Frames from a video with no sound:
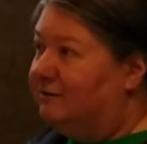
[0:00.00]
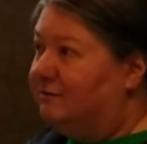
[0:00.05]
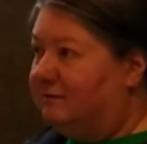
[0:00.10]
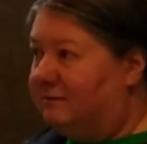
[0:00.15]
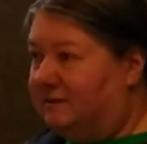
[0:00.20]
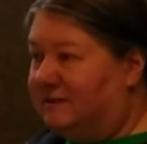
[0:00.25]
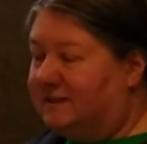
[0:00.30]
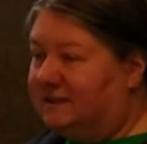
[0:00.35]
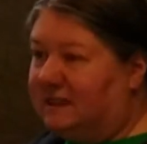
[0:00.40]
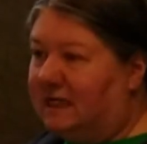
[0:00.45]

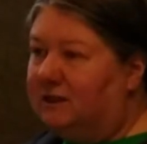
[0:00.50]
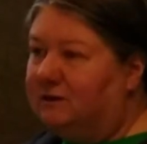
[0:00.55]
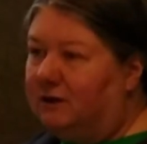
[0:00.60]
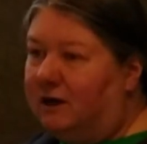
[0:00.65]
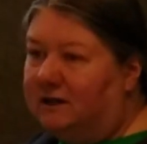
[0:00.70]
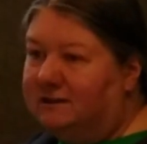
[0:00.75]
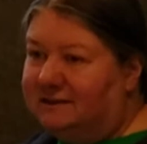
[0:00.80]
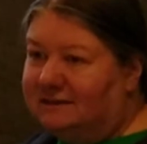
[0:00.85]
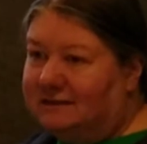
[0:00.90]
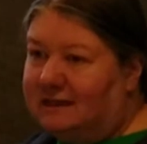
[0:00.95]
state law
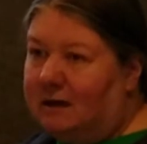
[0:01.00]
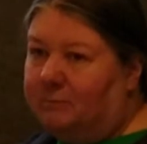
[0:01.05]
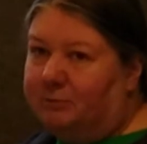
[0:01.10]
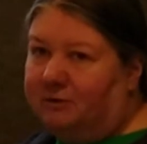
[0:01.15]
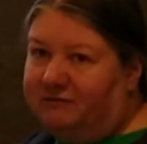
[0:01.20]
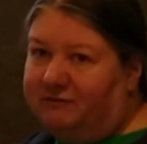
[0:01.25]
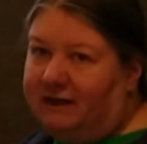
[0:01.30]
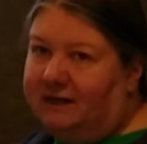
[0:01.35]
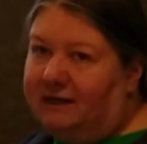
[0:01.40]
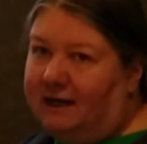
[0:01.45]
does not
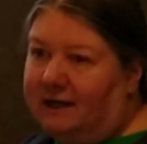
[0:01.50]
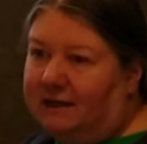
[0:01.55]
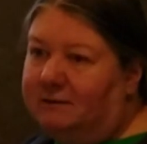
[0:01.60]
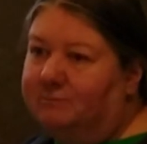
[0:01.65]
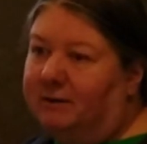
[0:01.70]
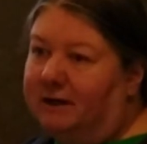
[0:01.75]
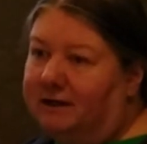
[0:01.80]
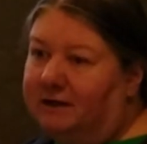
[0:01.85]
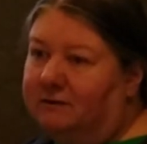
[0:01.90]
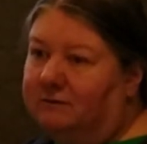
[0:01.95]
prevent
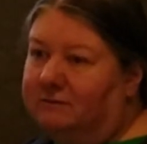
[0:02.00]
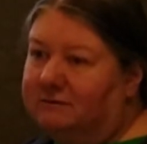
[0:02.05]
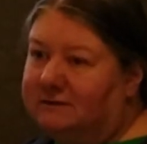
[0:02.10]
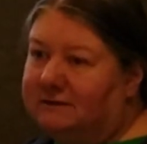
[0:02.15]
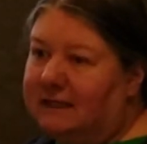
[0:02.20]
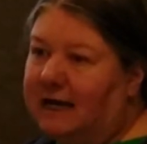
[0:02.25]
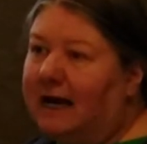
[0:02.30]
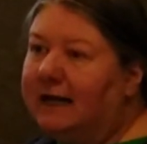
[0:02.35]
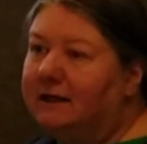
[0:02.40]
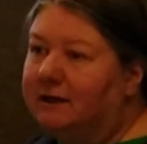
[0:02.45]
anybody who's
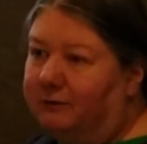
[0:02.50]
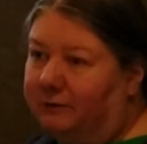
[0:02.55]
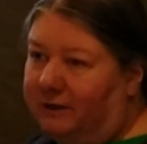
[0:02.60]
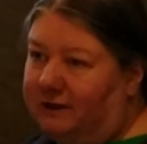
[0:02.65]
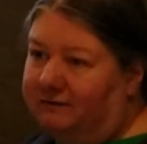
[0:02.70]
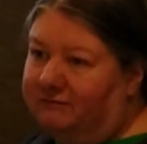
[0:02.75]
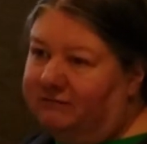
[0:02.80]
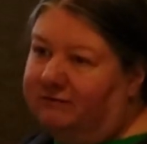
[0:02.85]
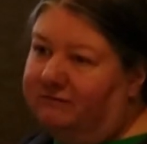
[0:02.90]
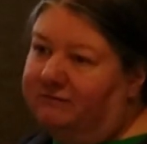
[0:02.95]
not a green
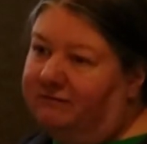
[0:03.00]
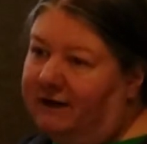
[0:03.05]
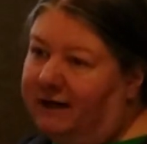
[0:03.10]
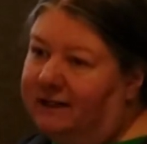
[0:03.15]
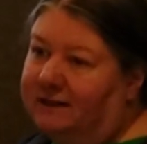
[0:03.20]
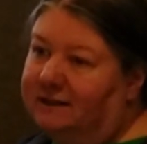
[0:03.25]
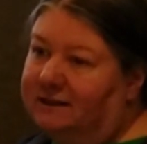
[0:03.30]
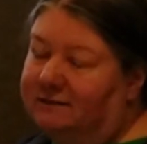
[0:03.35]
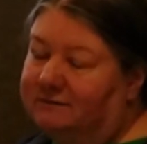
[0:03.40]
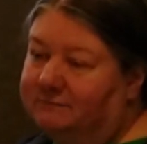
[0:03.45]
from
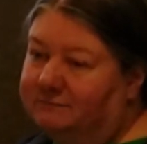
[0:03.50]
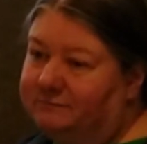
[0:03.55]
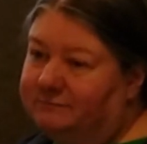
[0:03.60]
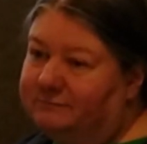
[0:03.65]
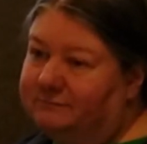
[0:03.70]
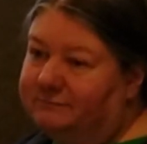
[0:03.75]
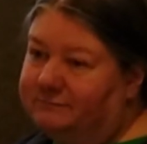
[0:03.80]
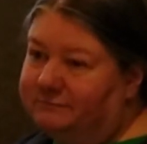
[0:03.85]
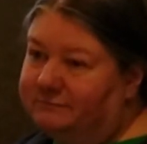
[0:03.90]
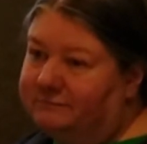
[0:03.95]
filing.
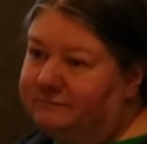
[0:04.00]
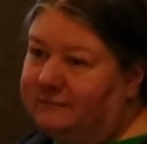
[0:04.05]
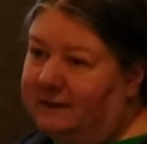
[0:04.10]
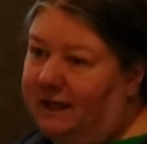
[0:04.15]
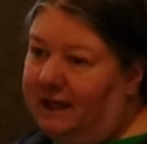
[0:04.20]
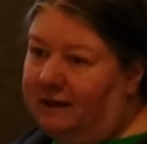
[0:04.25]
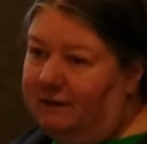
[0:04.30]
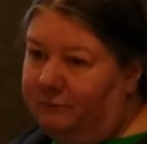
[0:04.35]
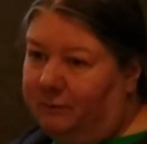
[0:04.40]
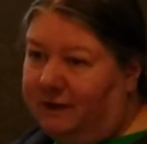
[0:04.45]

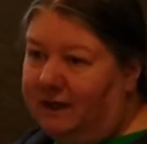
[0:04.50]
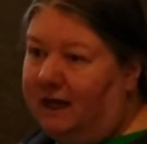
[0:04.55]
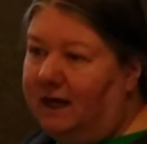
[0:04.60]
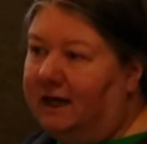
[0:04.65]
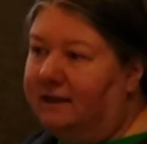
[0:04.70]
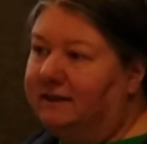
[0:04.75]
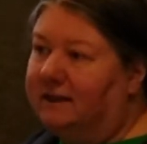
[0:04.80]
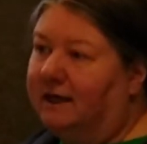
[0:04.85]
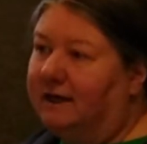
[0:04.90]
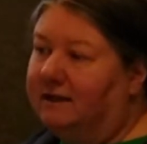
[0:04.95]
And we had
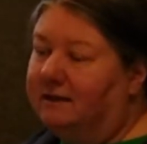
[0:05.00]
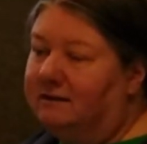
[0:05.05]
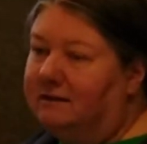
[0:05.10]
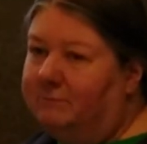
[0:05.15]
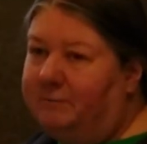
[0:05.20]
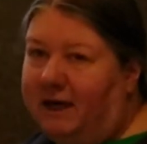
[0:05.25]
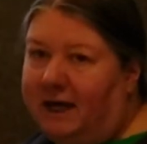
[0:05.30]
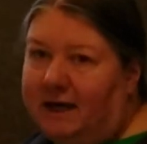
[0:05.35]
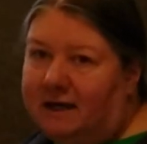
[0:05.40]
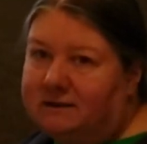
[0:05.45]
that in the
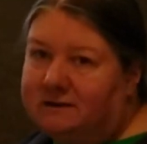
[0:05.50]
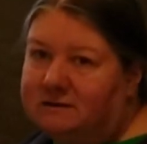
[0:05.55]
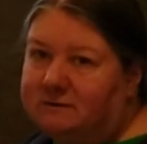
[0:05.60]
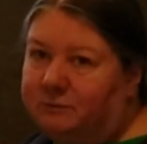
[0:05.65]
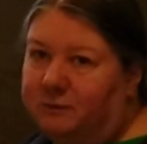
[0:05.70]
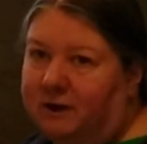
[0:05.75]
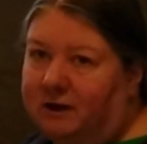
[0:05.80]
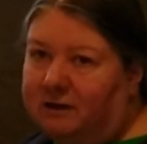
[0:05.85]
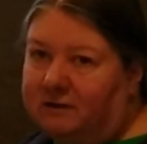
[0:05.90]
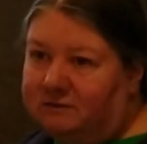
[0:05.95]
past
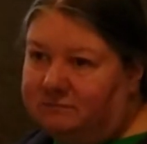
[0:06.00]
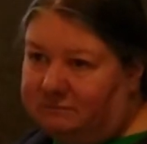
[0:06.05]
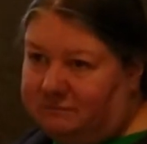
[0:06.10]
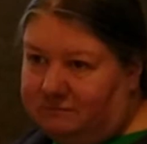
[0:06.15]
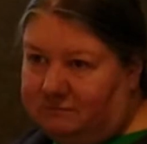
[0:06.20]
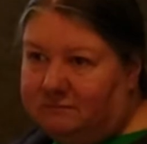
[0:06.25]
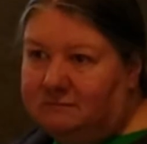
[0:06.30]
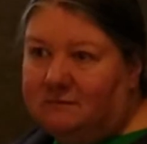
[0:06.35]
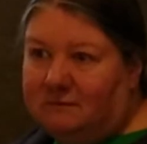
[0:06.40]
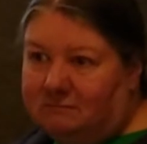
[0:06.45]
where
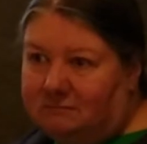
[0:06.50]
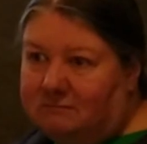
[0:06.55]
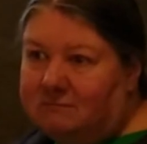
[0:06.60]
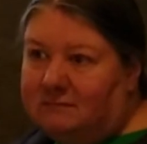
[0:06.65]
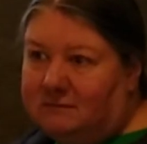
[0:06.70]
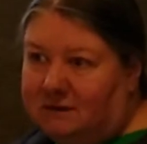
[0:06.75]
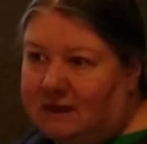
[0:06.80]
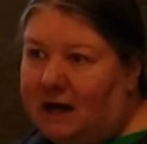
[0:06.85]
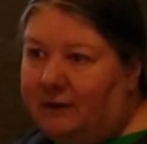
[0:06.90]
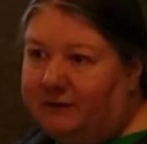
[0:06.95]

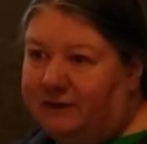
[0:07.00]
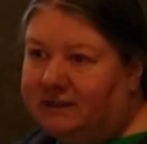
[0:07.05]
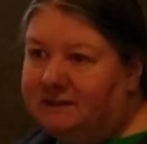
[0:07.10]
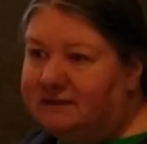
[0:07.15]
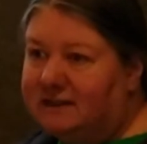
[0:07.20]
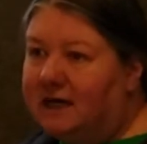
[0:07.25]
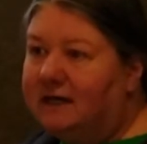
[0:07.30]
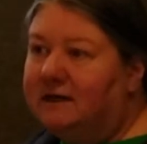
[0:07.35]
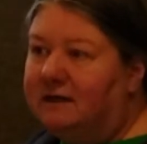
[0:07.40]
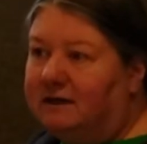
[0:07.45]
county
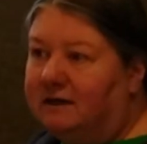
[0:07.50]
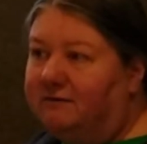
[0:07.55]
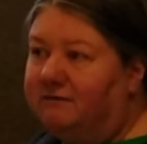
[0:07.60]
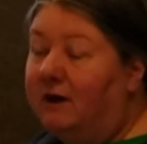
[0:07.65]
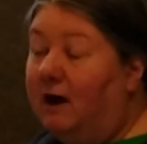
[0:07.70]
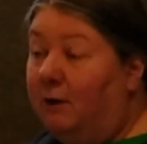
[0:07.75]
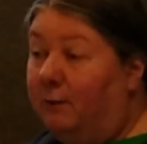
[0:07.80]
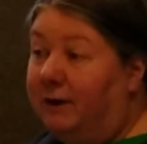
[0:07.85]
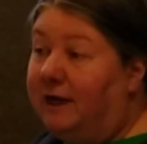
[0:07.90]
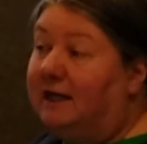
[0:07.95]
executive,
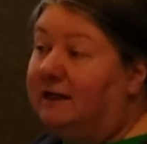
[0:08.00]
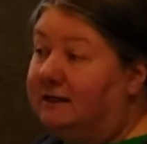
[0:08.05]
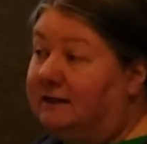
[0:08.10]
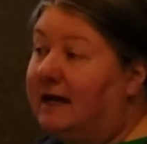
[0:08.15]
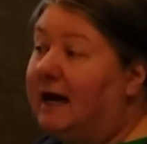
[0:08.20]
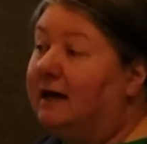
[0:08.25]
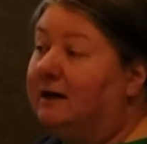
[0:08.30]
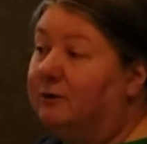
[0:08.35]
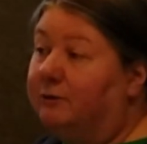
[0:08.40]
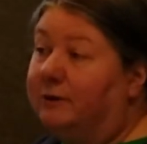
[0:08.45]
we had a
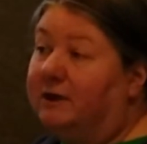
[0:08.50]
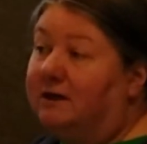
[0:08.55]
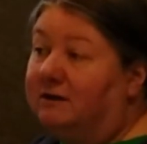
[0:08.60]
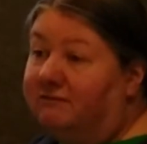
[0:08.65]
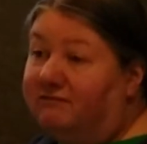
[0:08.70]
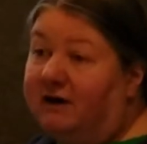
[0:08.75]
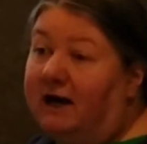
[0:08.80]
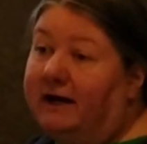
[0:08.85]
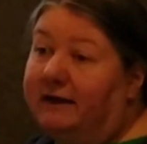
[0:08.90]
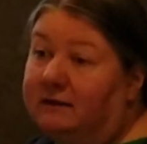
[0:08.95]
non-green
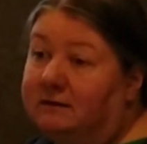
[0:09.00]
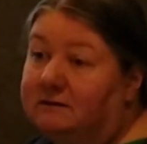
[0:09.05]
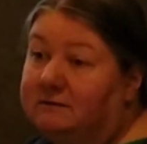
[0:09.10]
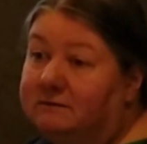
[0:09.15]
file,